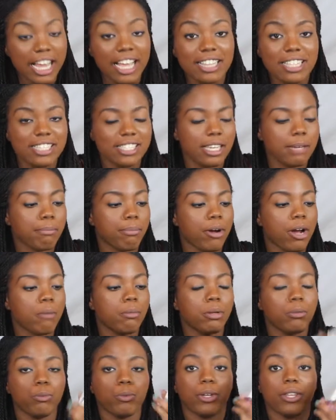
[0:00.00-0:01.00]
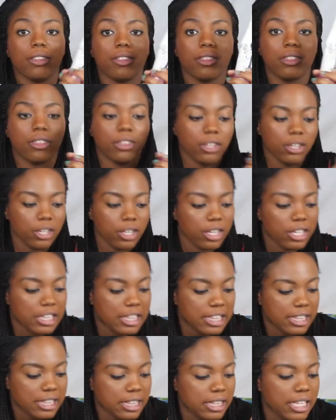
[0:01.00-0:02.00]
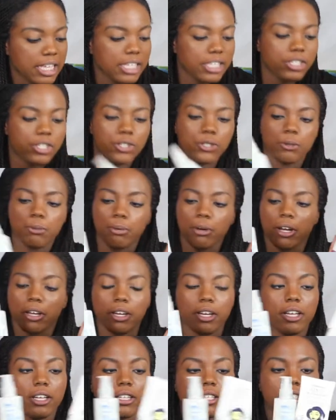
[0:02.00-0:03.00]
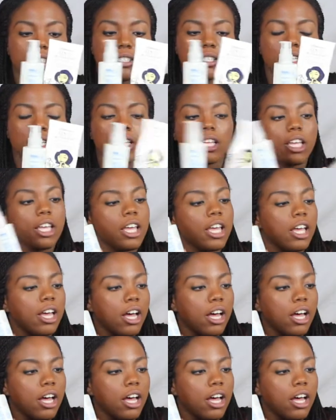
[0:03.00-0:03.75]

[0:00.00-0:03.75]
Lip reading: I had the same problem with these two products.